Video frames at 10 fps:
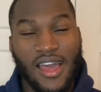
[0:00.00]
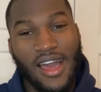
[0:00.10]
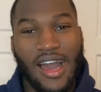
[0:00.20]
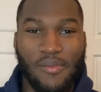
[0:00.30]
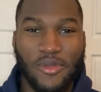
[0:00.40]

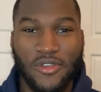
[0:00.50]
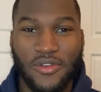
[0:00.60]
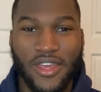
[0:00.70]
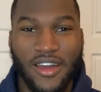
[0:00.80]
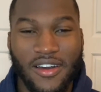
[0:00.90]
Happy New
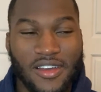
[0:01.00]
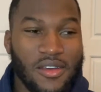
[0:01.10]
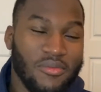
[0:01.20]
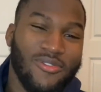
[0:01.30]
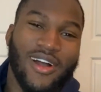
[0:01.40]
Year!
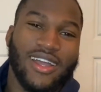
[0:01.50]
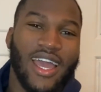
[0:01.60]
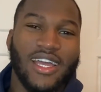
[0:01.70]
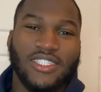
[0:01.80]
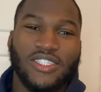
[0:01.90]
Before I
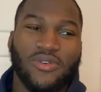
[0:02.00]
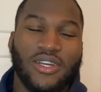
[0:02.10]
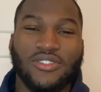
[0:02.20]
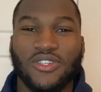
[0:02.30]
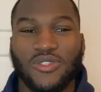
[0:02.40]
get into
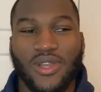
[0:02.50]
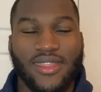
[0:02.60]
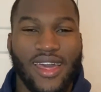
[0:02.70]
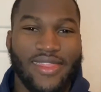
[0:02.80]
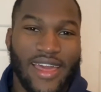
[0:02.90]
it, just want to
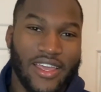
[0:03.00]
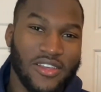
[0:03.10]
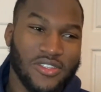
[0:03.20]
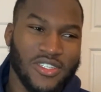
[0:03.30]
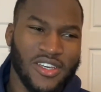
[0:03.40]
say thank
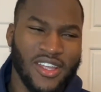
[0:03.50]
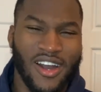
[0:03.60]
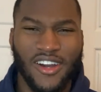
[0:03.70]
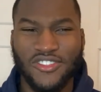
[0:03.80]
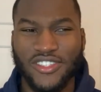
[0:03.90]
you to the
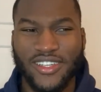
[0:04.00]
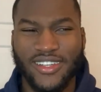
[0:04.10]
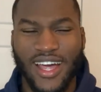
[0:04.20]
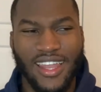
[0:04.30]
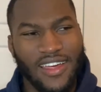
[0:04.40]

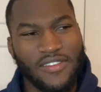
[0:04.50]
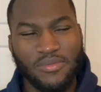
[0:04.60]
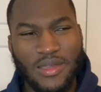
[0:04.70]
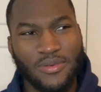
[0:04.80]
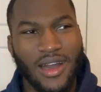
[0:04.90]
111
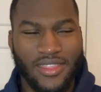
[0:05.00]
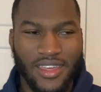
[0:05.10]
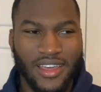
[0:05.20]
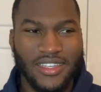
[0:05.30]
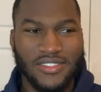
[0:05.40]
people I
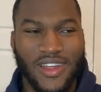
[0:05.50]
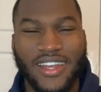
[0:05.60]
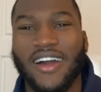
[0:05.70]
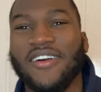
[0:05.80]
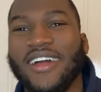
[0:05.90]
think it is right
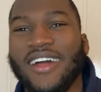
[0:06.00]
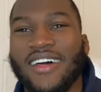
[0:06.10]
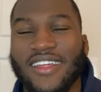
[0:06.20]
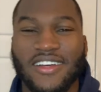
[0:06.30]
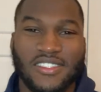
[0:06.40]
now
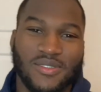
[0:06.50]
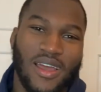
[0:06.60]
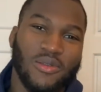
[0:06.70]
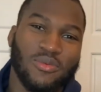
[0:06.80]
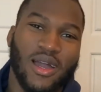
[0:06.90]
that is
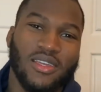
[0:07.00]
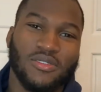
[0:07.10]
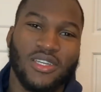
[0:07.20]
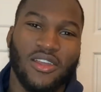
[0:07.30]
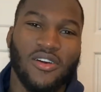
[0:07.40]
subscribed to my
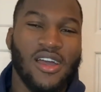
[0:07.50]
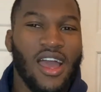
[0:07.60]
YouTube channel.